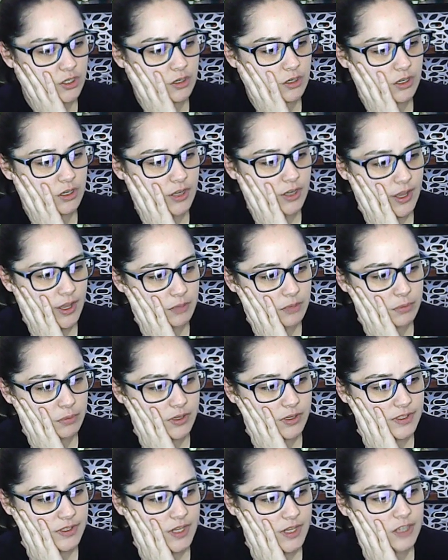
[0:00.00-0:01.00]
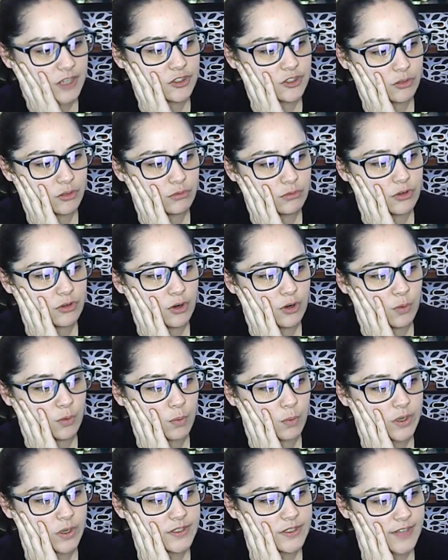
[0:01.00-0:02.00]
yet, because I don't know
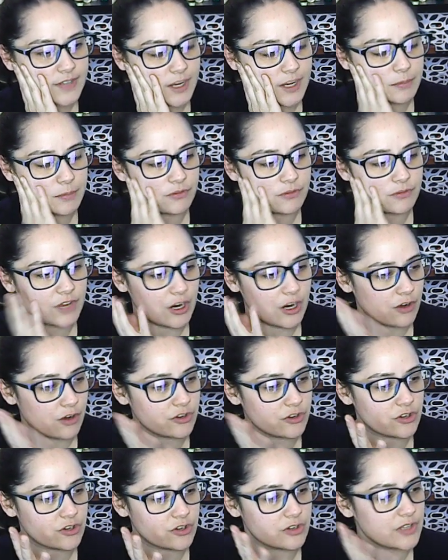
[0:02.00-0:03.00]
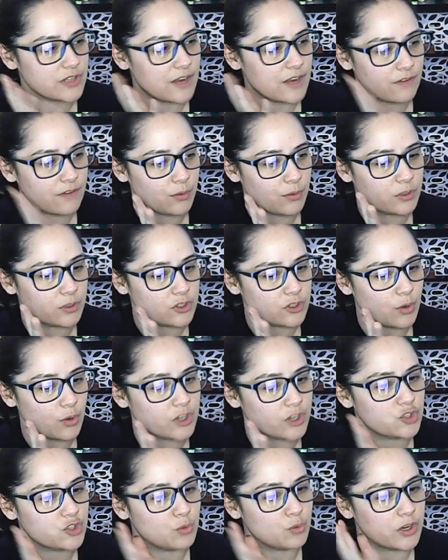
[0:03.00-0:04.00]
what type of characters everyone's
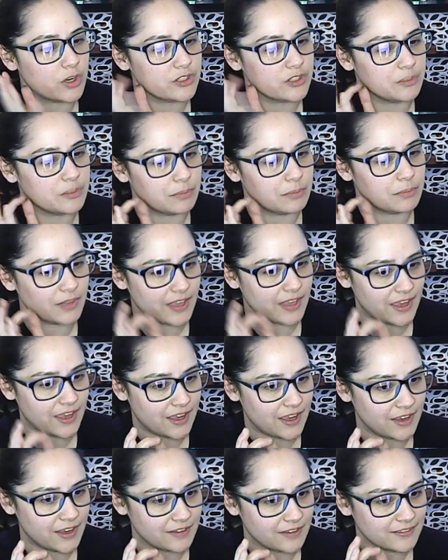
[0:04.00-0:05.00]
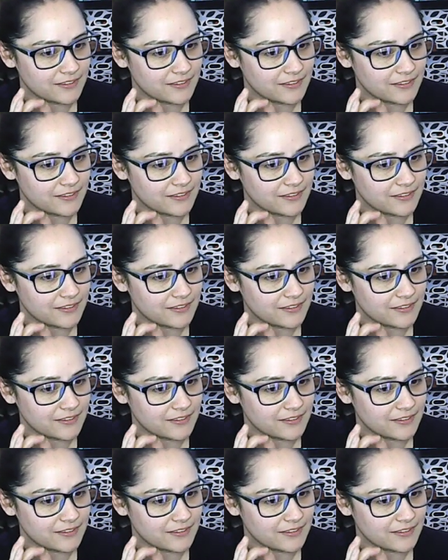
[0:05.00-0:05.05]
going to want to play.